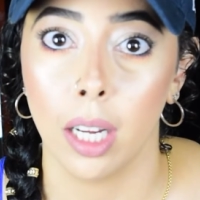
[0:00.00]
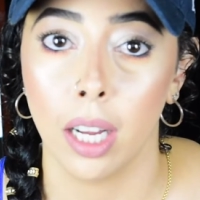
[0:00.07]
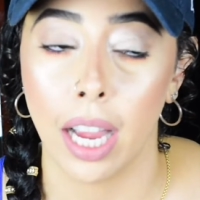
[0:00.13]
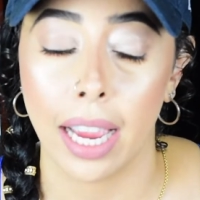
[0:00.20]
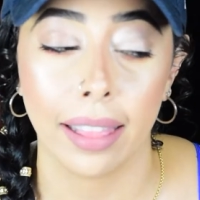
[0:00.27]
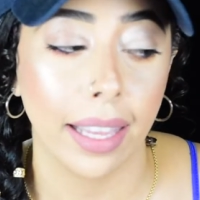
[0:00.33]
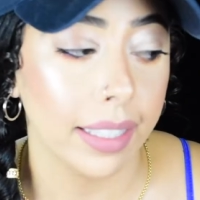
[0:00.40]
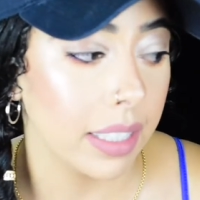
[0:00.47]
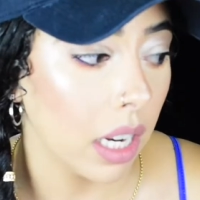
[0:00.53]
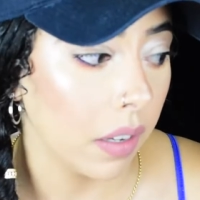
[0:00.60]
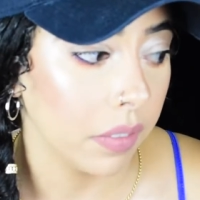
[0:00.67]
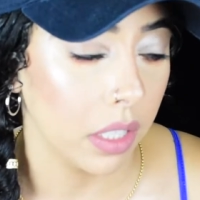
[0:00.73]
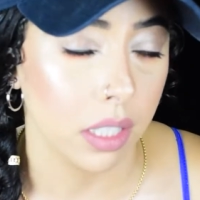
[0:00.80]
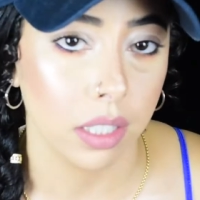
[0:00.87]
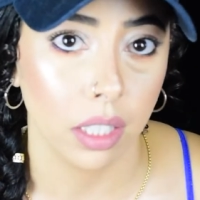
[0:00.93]
I like to
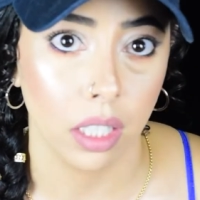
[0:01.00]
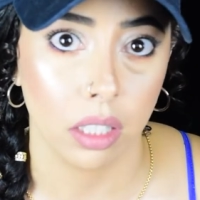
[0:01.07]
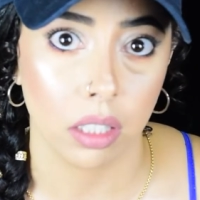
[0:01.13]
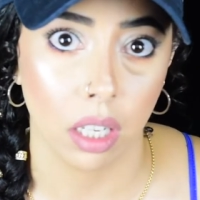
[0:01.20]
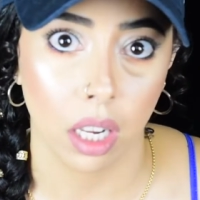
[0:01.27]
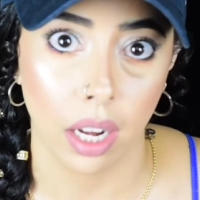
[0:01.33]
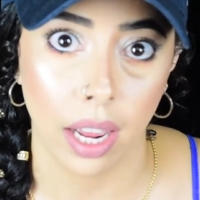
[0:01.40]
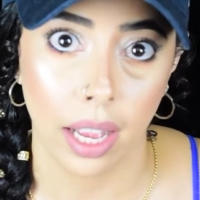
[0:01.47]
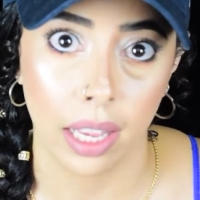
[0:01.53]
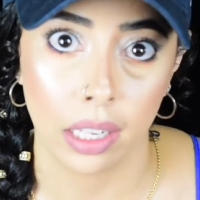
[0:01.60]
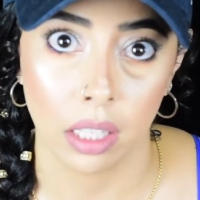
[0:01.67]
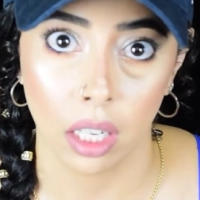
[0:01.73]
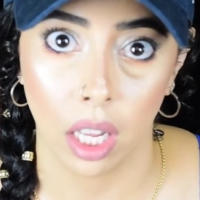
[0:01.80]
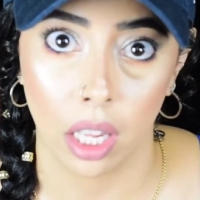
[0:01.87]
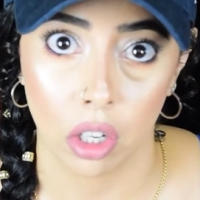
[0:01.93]
have these things on
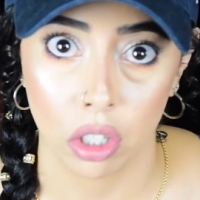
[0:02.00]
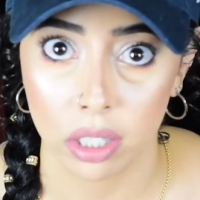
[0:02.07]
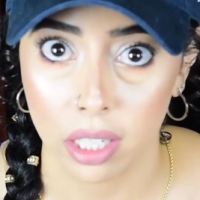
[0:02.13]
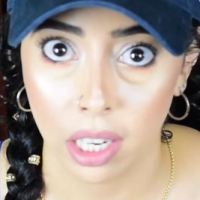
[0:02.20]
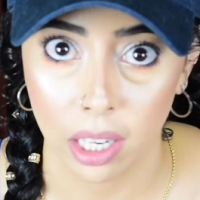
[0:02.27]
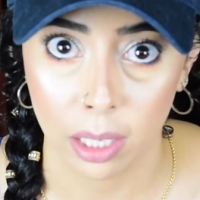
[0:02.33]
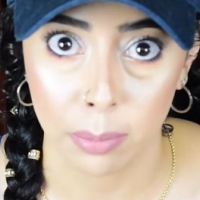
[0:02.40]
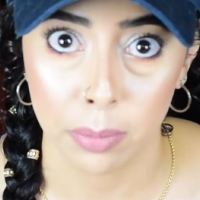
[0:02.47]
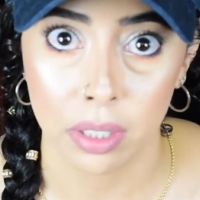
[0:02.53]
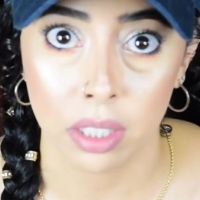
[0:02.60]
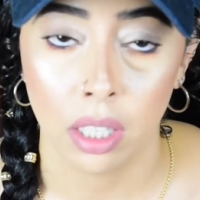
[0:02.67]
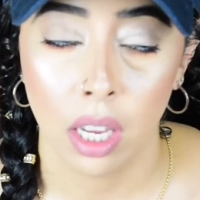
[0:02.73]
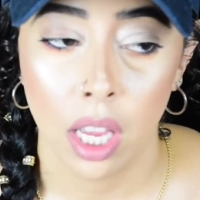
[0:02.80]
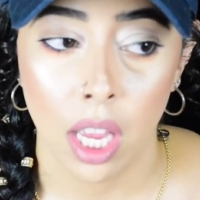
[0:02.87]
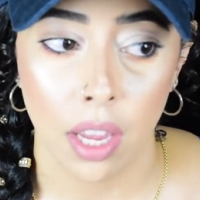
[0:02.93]
hand at all times.
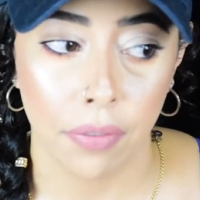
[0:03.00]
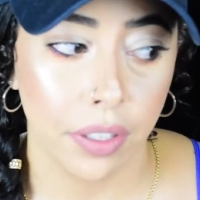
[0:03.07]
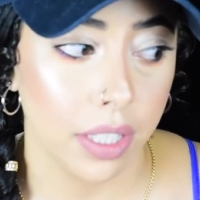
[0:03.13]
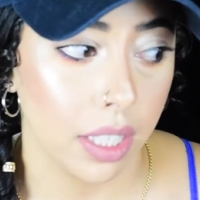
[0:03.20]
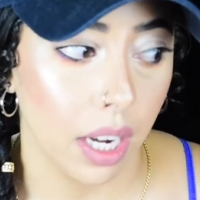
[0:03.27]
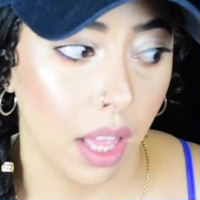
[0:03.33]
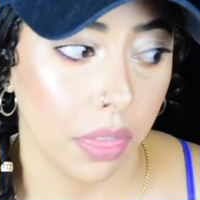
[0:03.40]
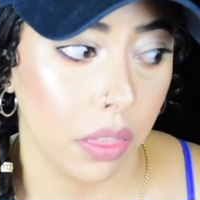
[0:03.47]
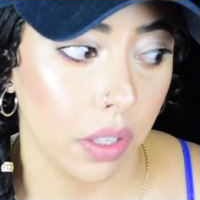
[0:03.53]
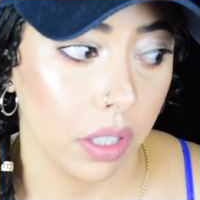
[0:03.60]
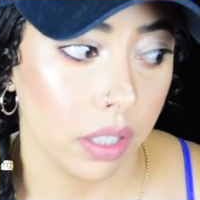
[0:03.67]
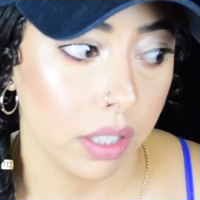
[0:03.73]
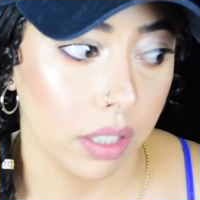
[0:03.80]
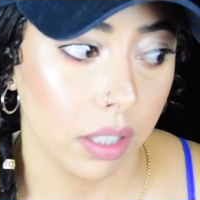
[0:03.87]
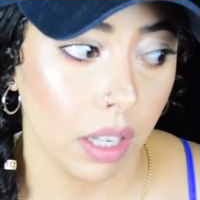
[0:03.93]
If it's not
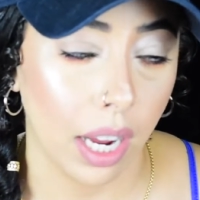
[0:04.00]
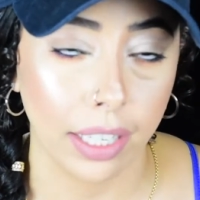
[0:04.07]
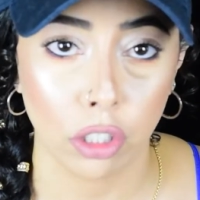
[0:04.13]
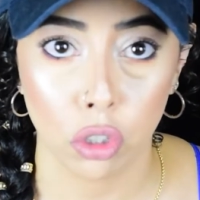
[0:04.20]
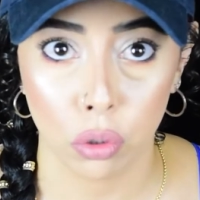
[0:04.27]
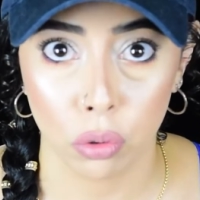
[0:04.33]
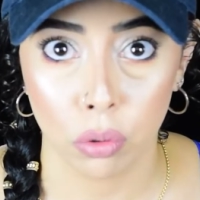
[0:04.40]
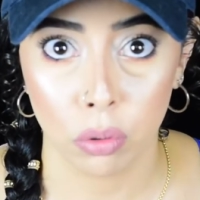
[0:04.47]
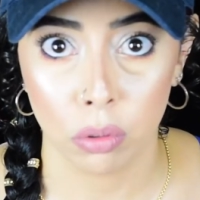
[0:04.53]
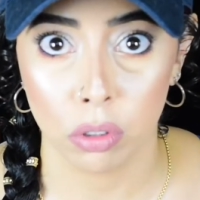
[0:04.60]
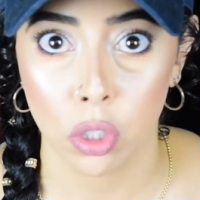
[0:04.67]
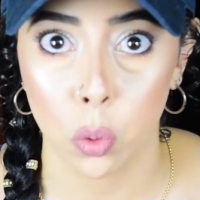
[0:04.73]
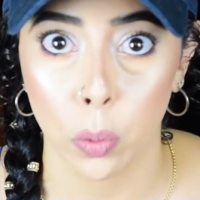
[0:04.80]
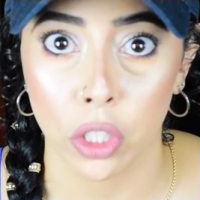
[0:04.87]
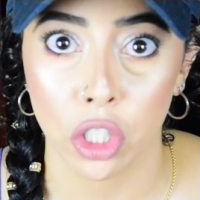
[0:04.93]
this, I do
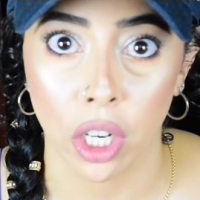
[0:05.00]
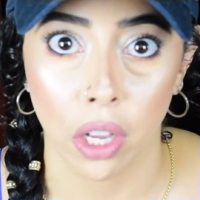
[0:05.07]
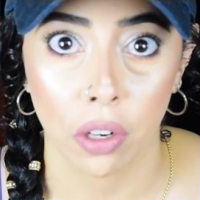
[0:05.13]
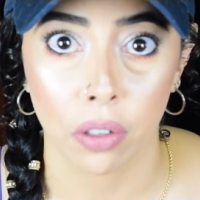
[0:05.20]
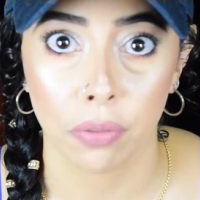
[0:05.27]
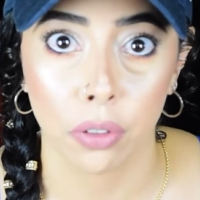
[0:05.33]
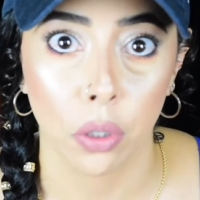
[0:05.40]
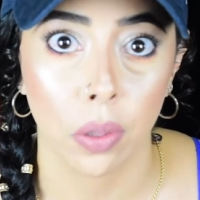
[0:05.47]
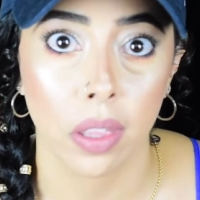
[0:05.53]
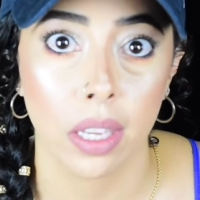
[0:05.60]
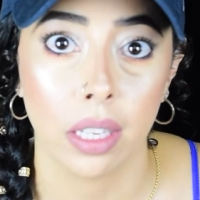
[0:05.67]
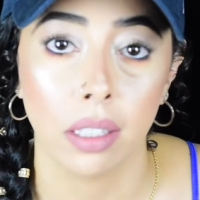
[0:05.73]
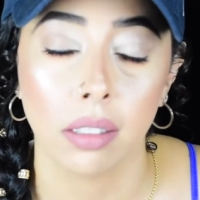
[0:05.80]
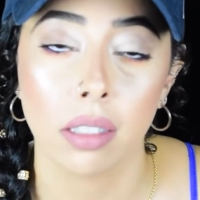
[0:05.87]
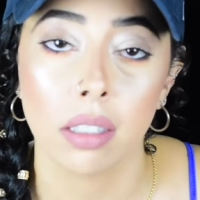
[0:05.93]
switch out a few
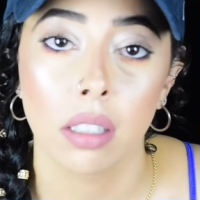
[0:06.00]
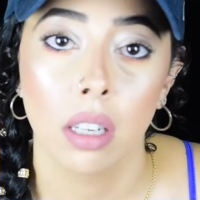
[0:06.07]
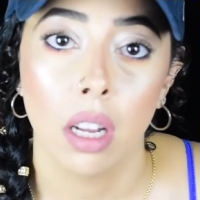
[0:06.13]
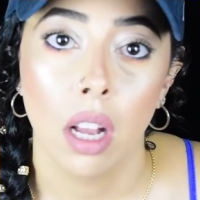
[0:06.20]
things.